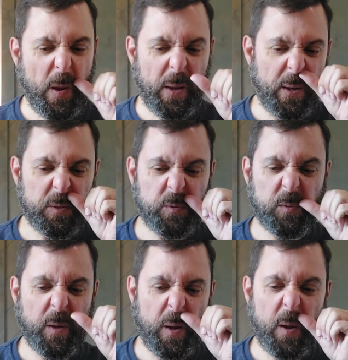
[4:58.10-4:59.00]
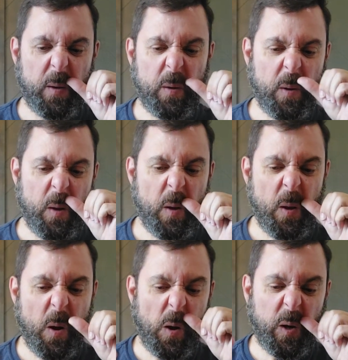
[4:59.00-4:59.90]
Yeah, it's okay.
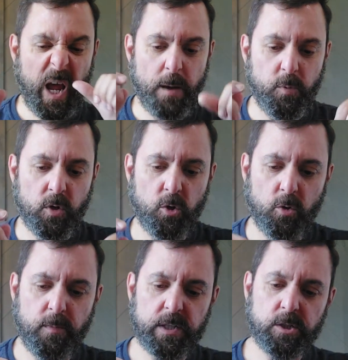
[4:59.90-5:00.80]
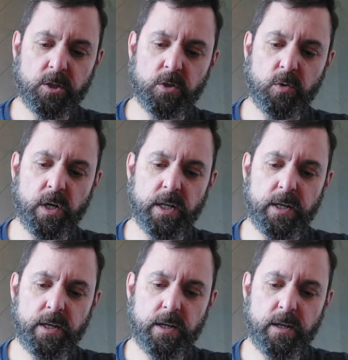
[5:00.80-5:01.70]
Okay, I put a whole bunch of glue on it.
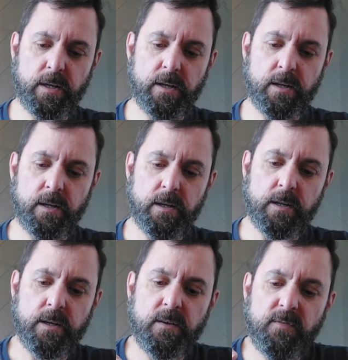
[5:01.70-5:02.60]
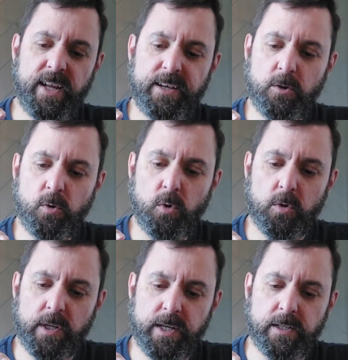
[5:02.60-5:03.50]
That don't
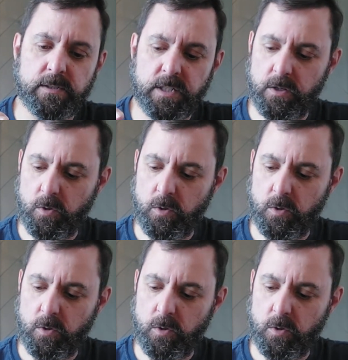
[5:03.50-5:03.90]
hold it, nothing's gonna